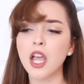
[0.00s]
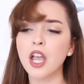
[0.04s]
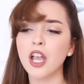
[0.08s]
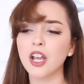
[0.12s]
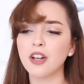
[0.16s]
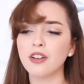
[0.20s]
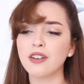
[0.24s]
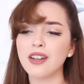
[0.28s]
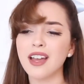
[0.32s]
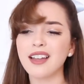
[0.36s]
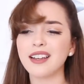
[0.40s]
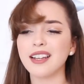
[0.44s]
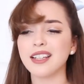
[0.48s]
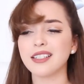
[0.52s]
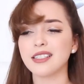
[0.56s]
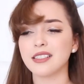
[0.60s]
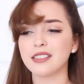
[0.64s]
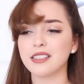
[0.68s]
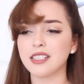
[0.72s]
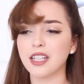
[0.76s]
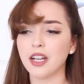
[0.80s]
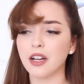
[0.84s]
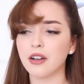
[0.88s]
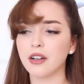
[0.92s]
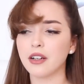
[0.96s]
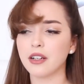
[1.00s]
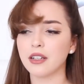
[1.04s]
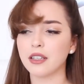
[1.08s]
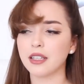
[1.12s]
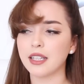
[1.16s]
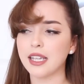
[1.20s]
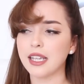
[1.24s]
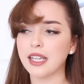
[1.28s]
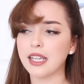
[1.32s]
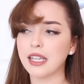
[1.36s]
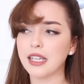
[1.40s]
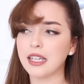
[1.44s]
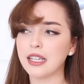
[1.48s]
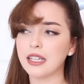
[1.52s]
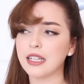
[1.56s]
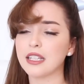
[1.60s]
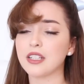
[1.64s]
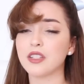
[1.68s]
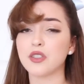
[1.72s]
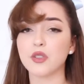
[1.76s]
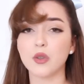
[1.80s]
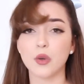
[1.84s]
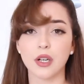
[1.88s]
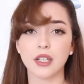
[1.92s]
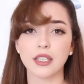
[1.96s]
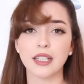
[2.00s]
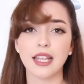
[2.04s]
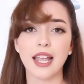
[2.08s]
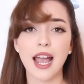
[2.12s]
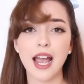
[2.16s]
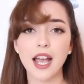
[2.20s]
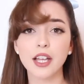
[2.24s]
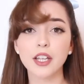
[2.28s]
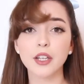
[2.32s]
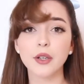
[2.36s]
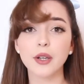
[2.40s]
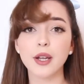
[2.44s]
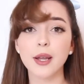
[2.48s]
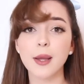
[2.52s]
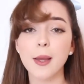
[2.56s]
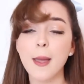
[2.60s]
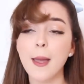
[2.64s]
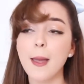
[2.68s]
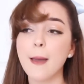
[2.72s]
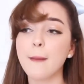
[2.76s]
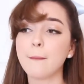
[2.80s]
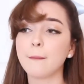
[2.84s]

you're not necessarily historically accurate,